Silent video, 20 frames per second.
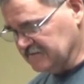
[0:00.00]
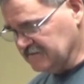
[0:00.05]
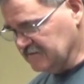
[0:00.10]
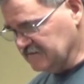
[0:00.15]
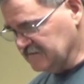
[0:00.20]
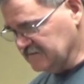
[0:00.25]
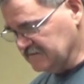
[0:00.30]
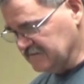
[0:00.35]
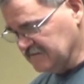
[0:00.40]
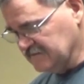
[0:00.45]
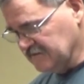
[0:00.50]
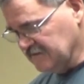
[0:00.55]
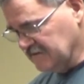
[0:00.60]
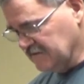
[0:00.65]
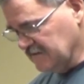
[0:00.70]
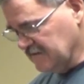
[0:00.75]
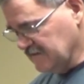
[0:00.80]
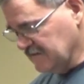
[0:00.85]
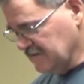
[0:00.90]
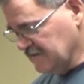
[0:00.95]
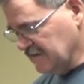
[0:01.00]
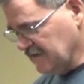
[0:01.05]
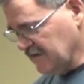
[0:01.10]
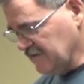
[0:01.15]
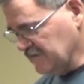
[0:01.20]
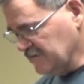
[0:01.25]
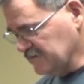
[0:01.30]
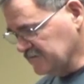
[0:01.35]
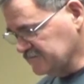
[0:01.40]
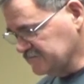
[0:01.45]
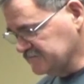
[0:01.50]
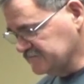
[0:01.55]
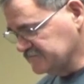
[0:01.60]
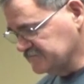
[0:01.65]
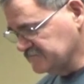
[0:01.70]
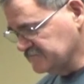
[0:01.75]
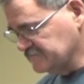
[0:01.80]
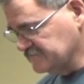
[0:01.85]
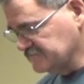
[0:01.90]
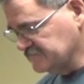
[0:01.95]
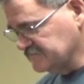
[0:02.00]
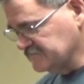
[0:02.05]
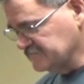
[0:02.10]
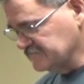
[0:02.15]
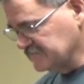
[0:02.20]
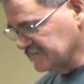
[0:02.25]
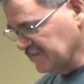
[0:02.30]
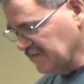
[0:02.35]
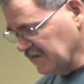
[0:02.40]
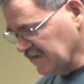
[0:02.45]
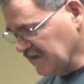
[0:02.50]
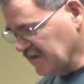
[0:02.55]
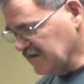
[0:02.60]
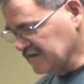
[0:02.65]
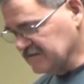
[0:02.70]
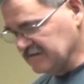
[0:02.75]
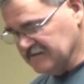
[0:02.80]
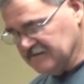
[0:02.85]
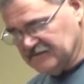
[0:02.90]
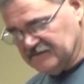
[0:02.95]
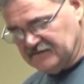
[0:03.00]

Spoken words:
And I know God,